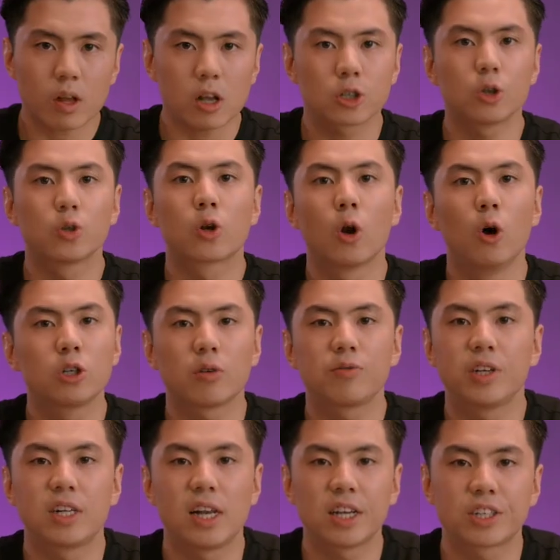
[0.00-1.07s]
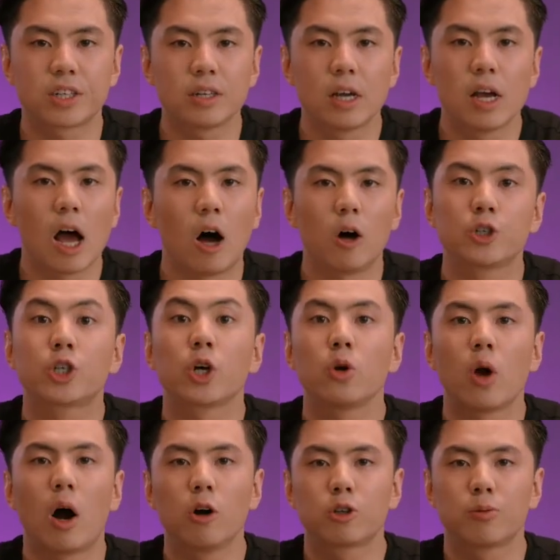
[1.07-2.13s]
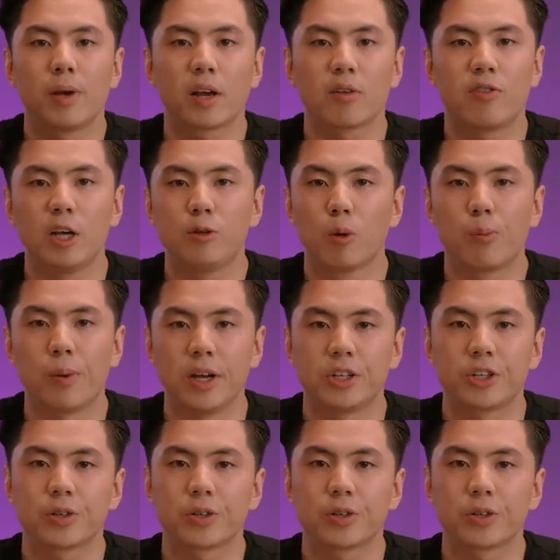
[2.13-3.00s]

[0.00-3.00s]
So to close off this lesson, I'll show you how to make a Facebook page.